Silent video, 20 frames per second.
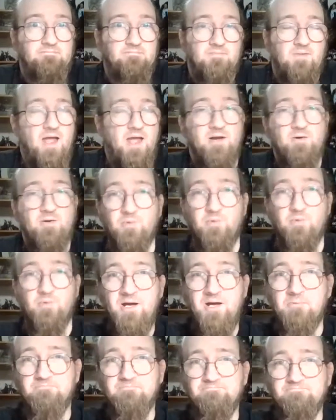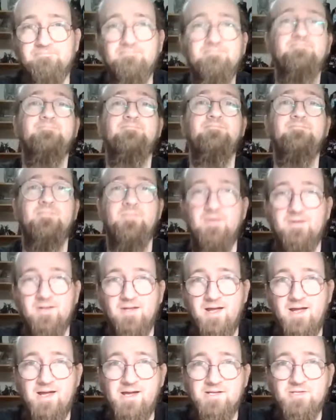I don't really know.
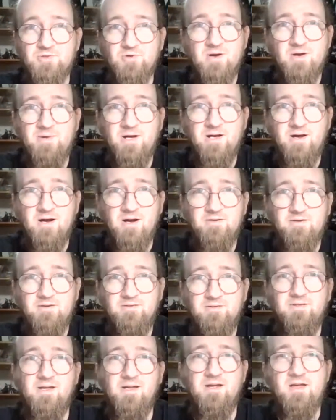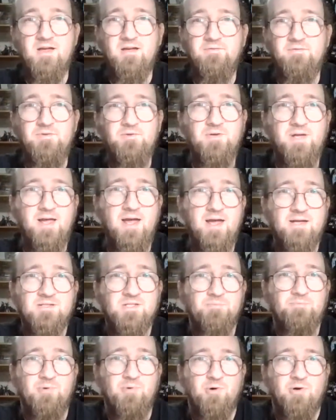Enjoy my art. If you can
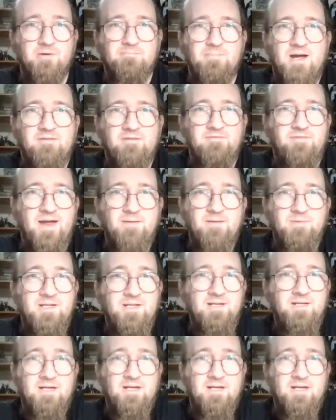support my family,